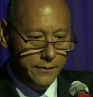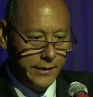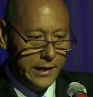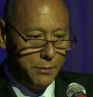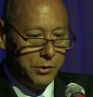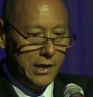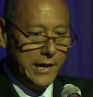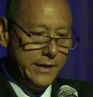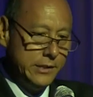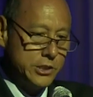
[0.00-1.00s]
And then I
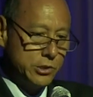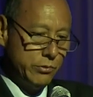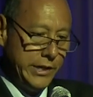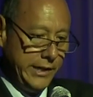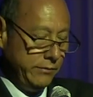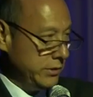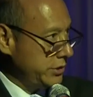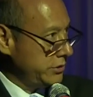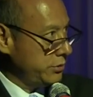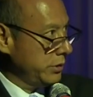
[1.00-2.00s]
apply the screen,
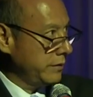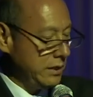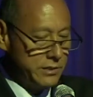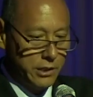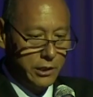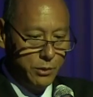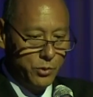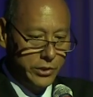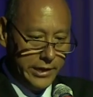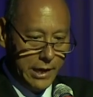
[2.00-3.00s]
which sort of gives it a little
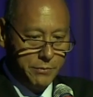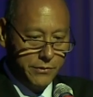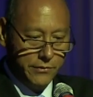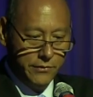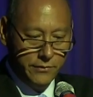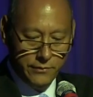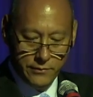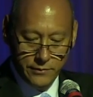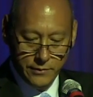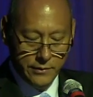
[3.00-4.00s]
more depth.
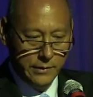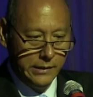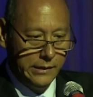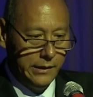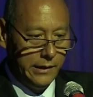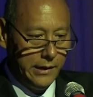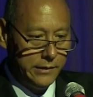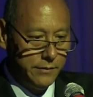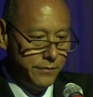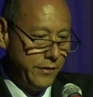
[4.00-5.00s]

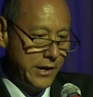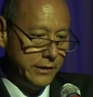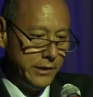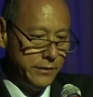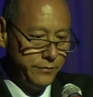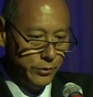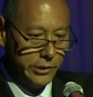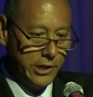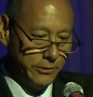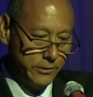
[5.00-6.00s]
And then finally the
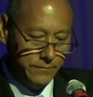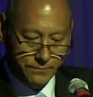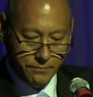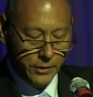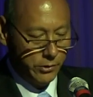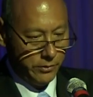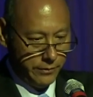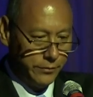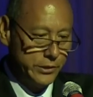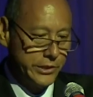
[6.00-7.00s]
full color, or
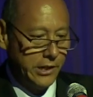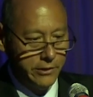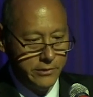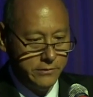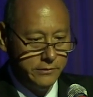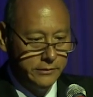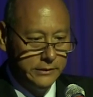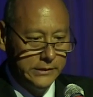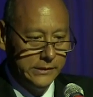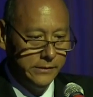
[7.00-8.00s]
the first color,
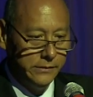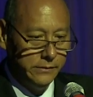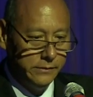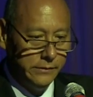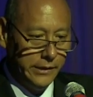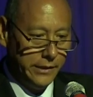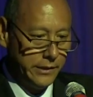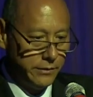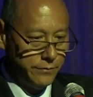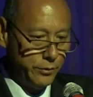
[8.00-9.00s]

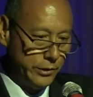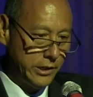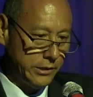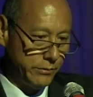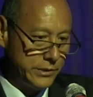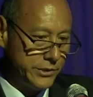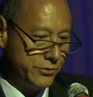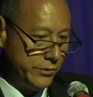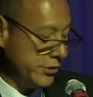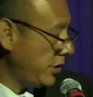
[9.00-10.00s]
and then the full color
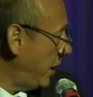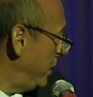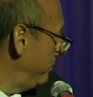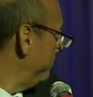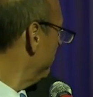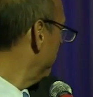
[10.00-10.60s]
with was shading.